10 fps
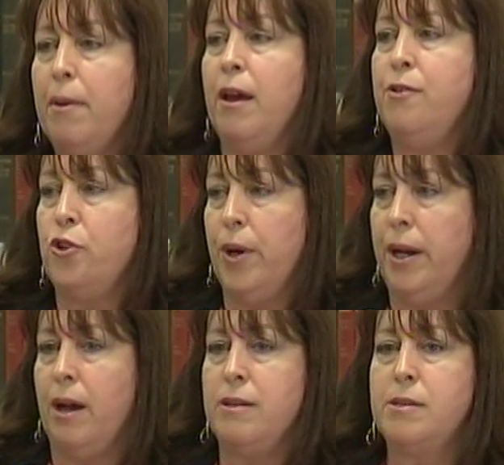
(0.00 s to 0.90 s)
and join
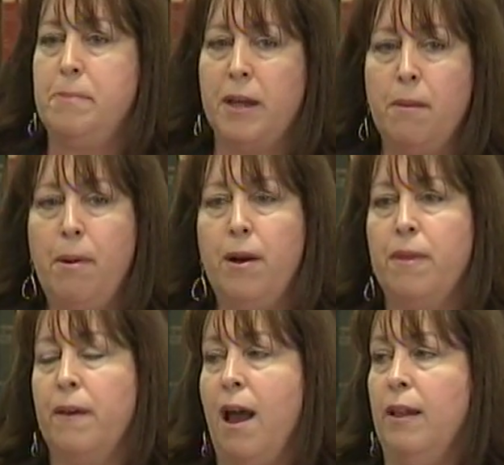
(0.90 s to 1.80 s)
us, become part of
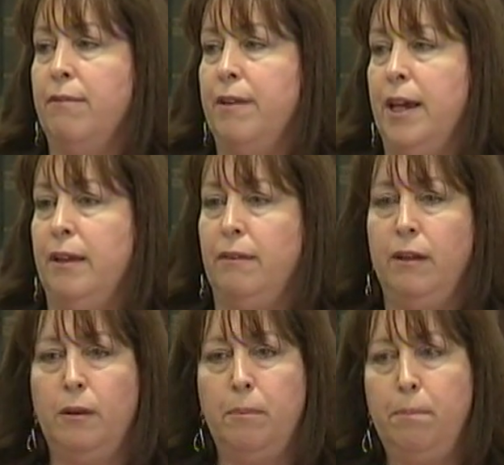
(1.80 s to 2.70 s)
the caliphate,
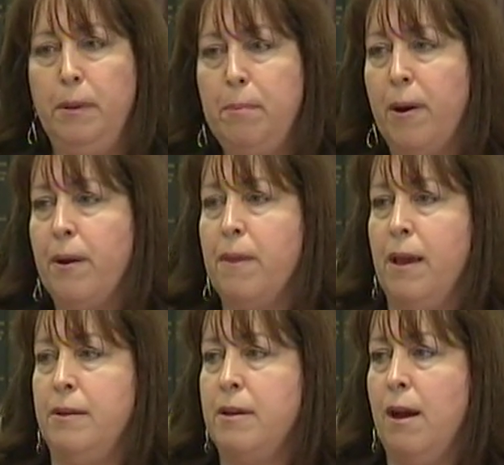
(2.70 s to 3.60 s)
be part of the
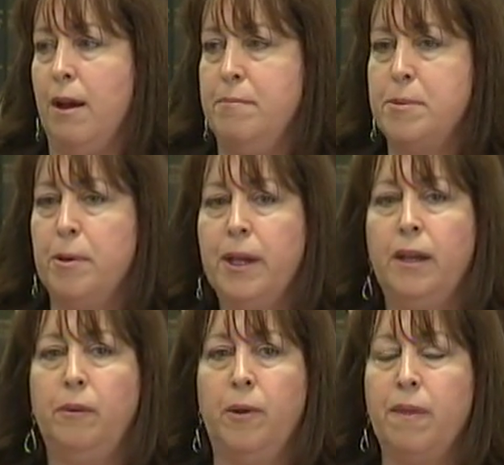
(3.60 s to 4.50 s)
end times, bring it
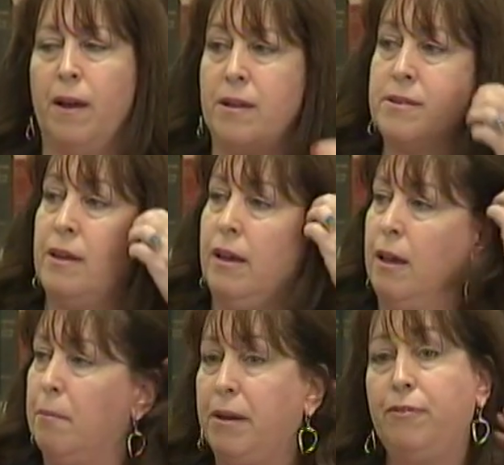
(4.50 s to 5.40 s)
in with us.
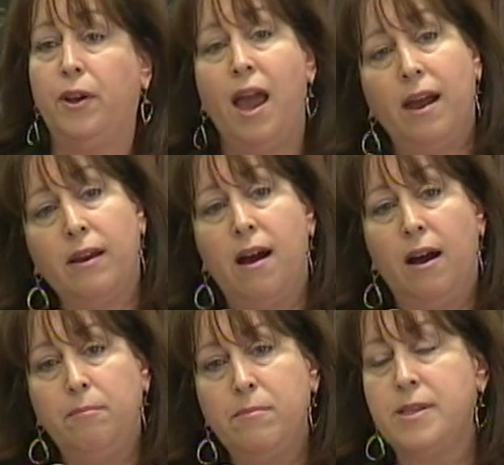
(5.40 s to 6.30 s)
But if you can't
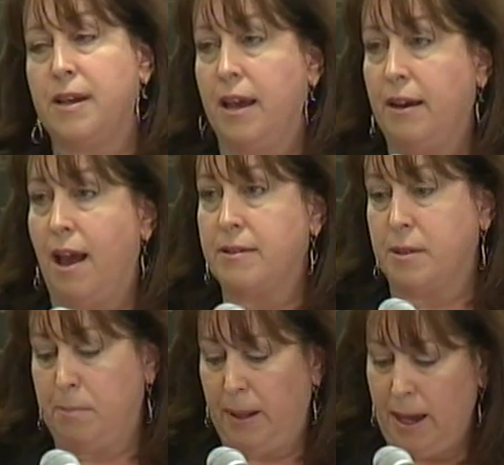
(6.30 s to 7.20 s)
come, stay and act
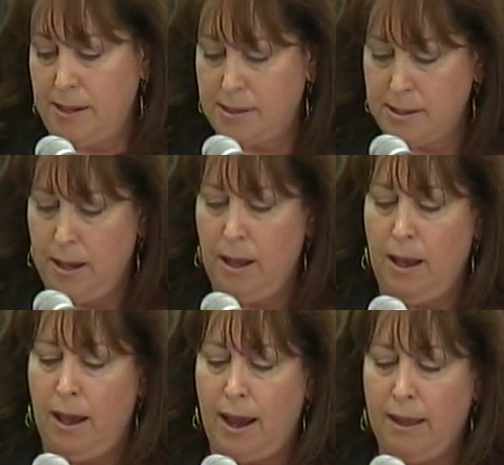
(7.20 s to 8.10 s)
in place.
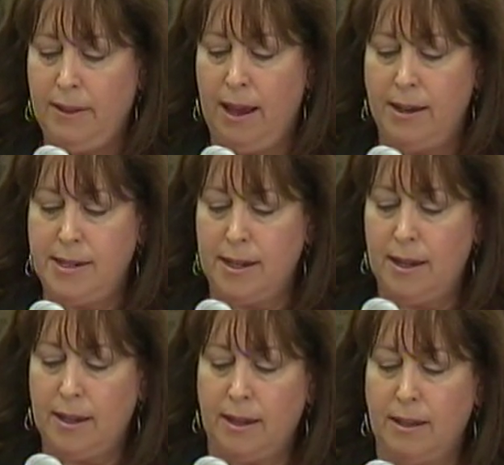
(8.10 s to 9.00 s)
And the
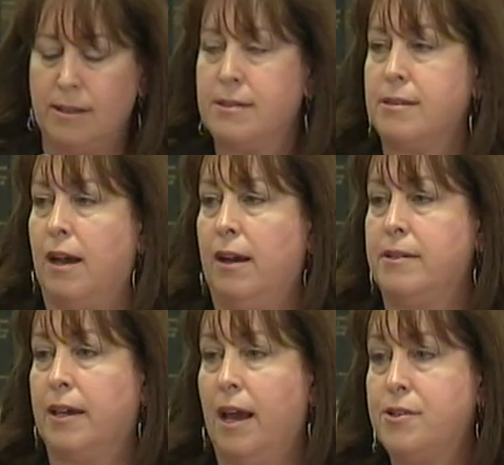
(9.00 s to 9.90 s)
idea is
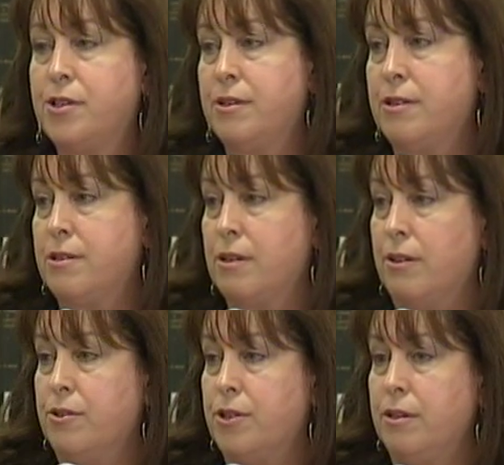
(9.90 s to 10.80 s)
to catch the
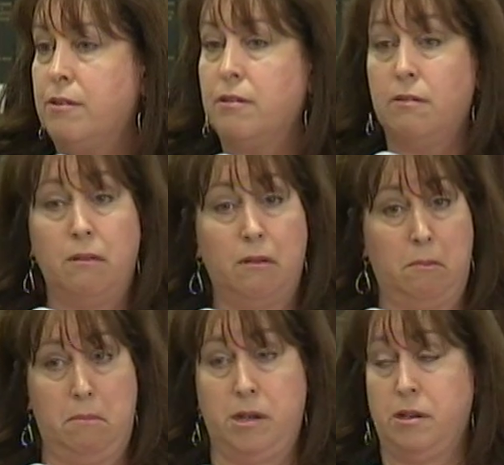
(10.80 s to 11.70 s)
disillusioned,
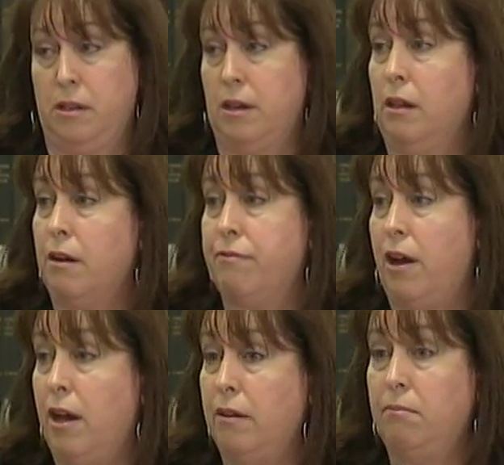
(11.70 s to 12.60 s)
mentally ill or
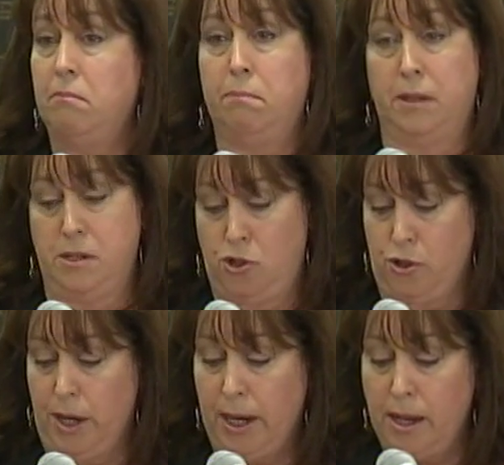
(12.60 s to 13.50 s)
fine, Please
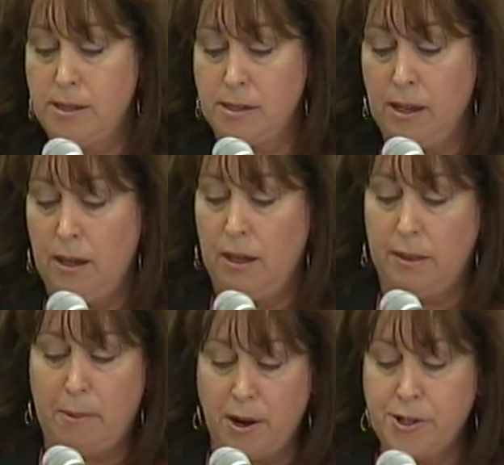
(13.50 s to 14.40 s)
join us.
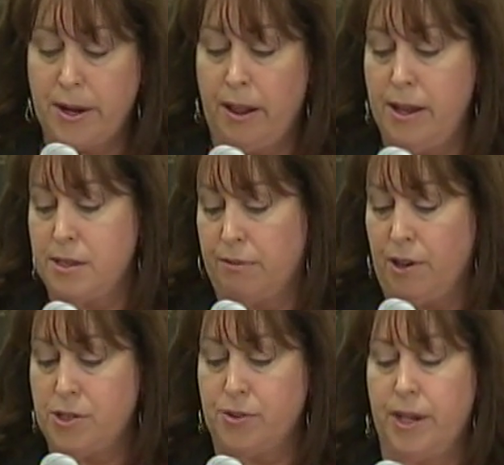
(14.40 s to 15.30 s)
The marginalized, the
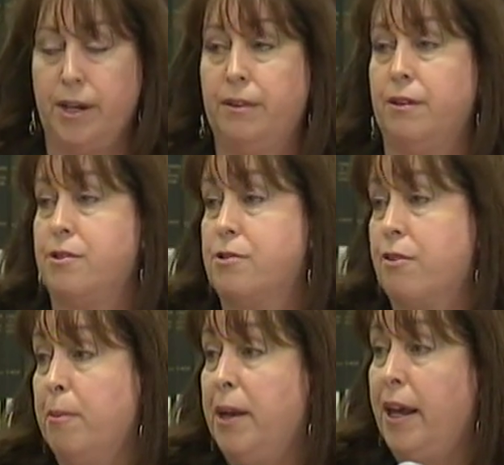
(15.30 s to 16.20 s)
frustrated, the
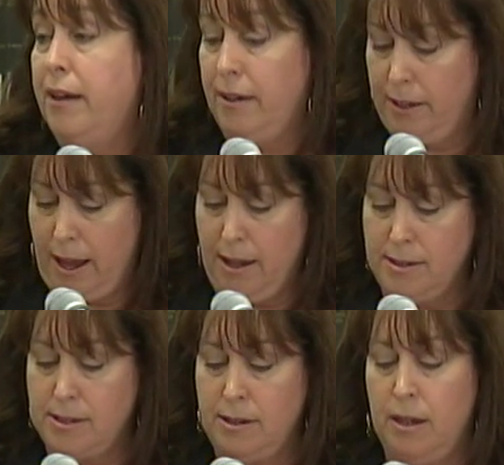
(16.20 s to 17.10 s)
discriminated
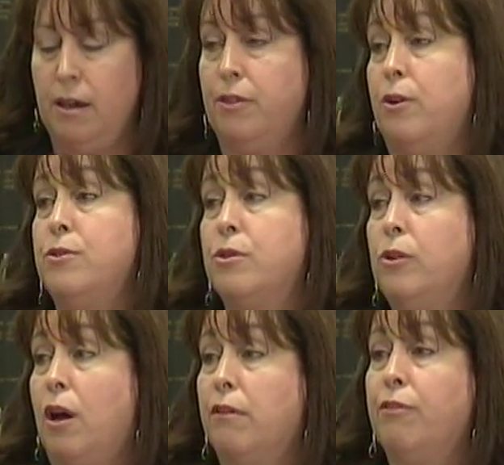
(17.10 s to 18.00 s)
against, those who
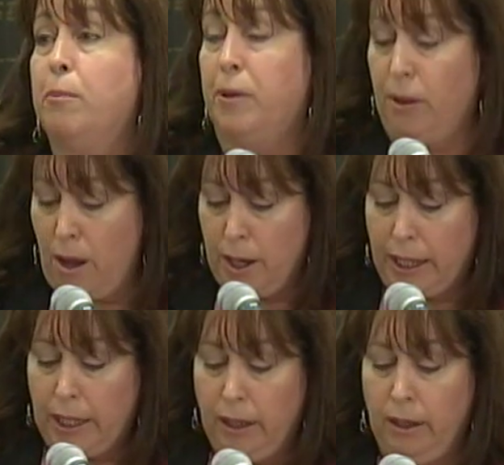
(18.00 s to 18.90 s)
long for
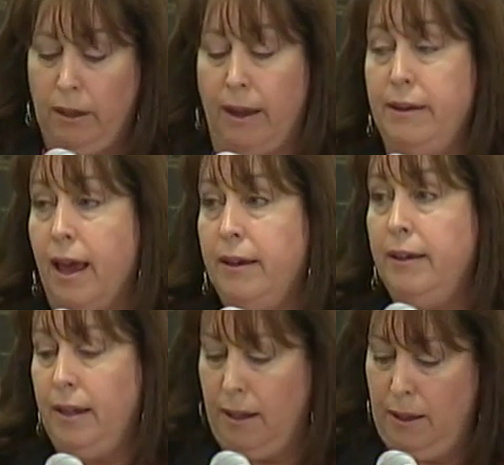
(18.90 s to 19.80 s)
belonging,
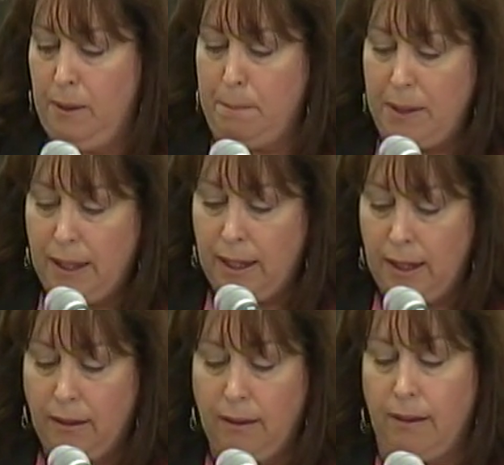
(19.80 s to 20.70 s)
identity,
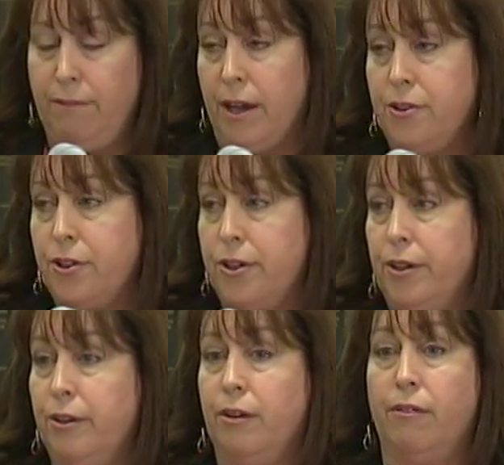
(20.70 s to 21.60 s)
meaning,
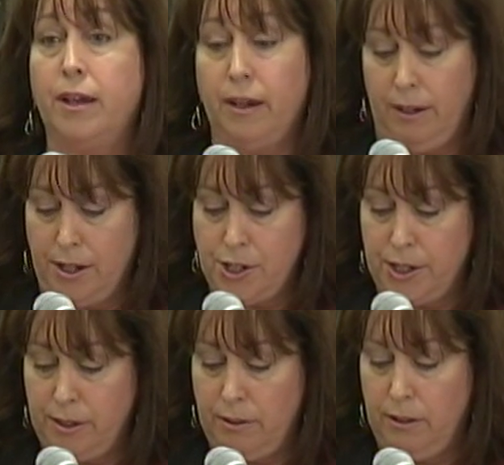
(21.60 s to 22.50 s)
adventure, recognition,